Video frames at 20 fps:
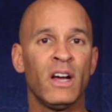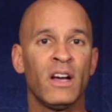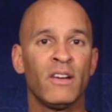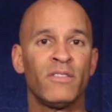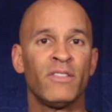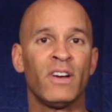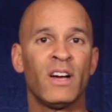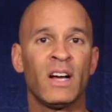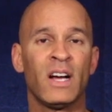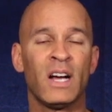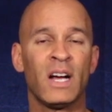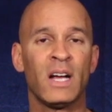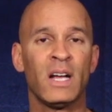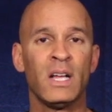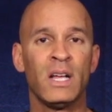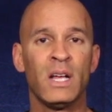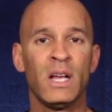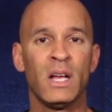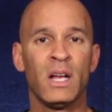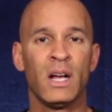of
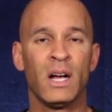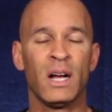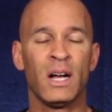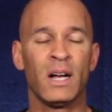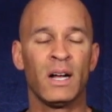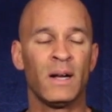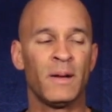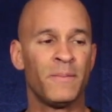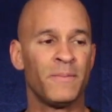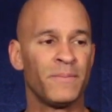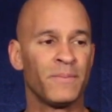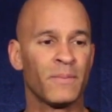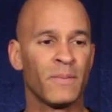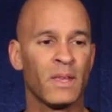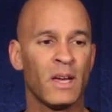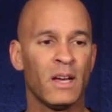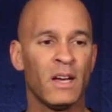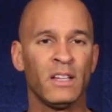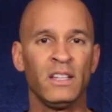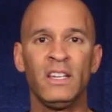
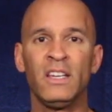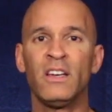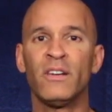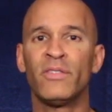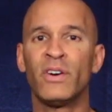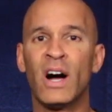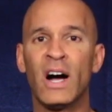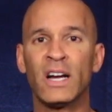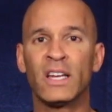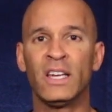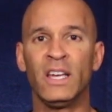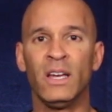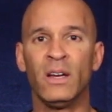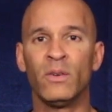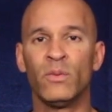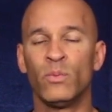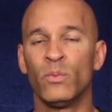a league of hockey.